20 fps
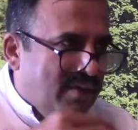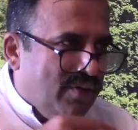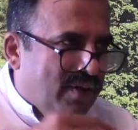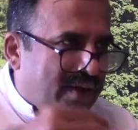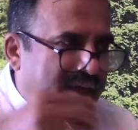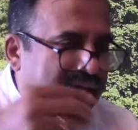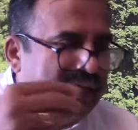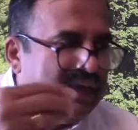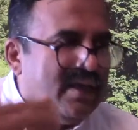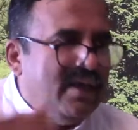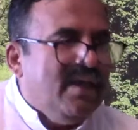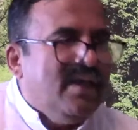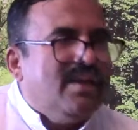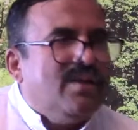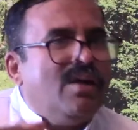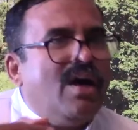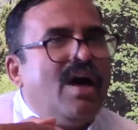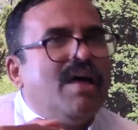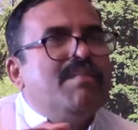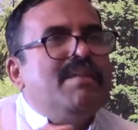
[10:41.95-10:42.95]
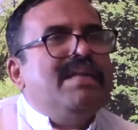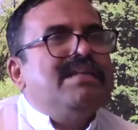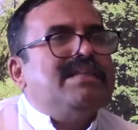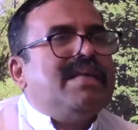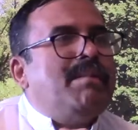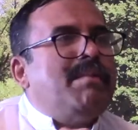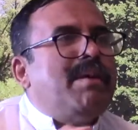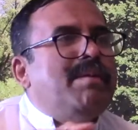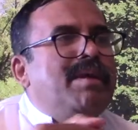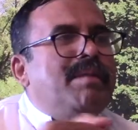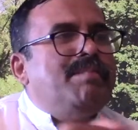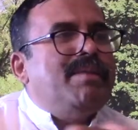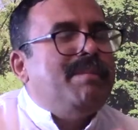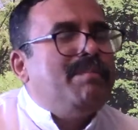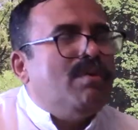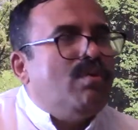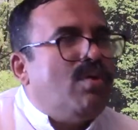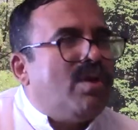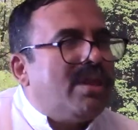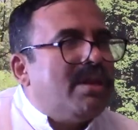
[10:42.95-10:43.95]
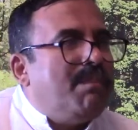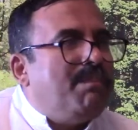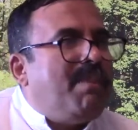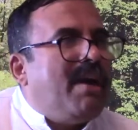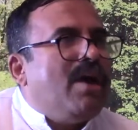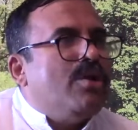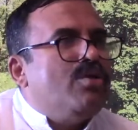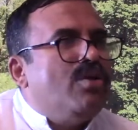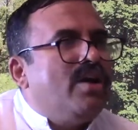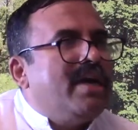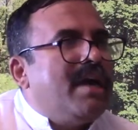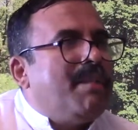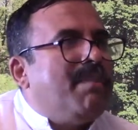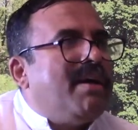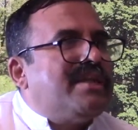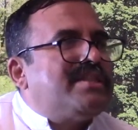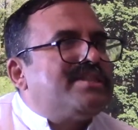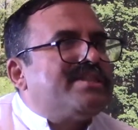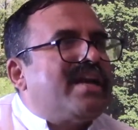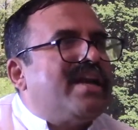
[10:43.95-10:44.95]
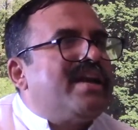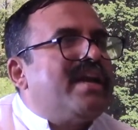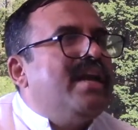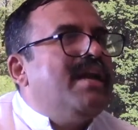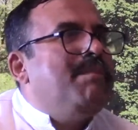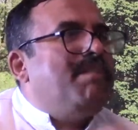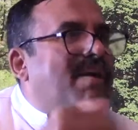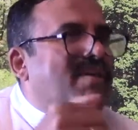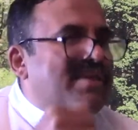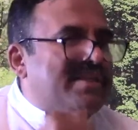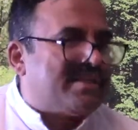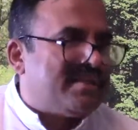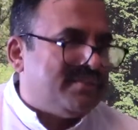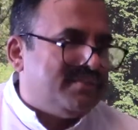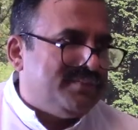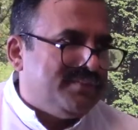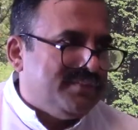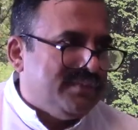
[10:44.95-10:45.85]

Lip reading: Okay. Normally, some of the people who are on the yogic path start getting powers.